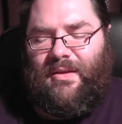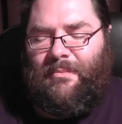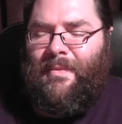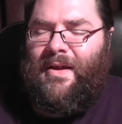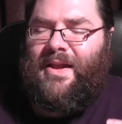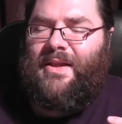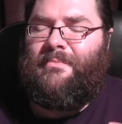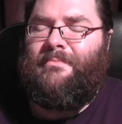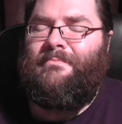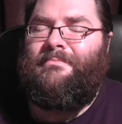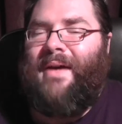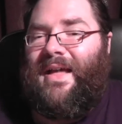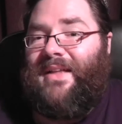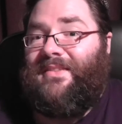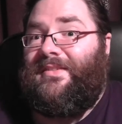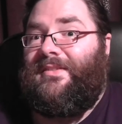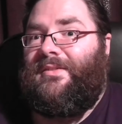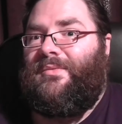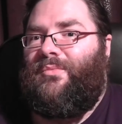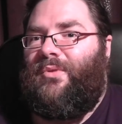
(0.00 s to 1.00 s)
made them
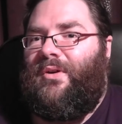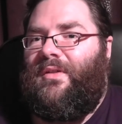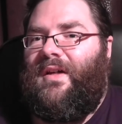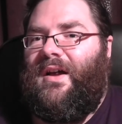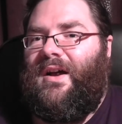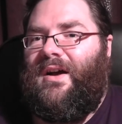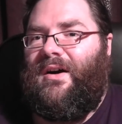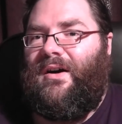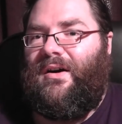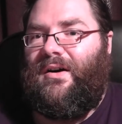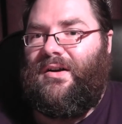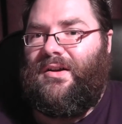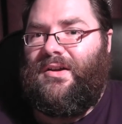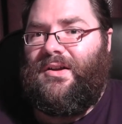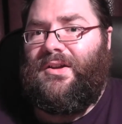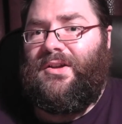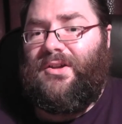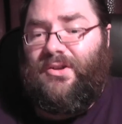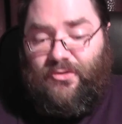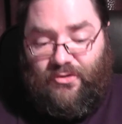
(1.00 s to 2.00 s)
better than what they are,
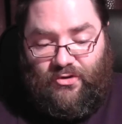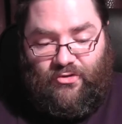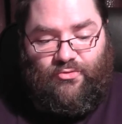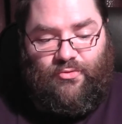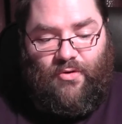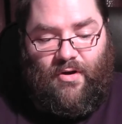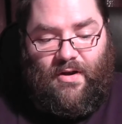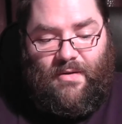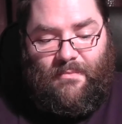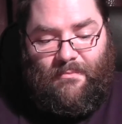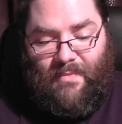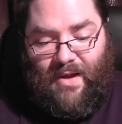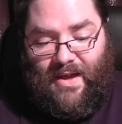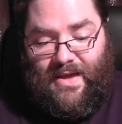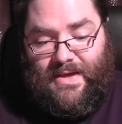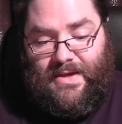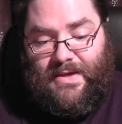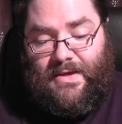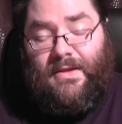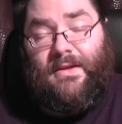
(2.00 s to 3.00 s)
to try and
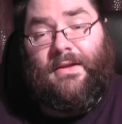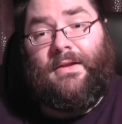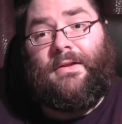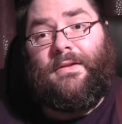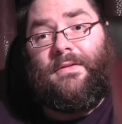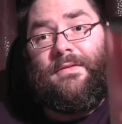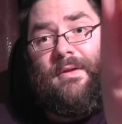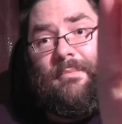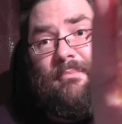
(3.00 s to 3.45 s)
make the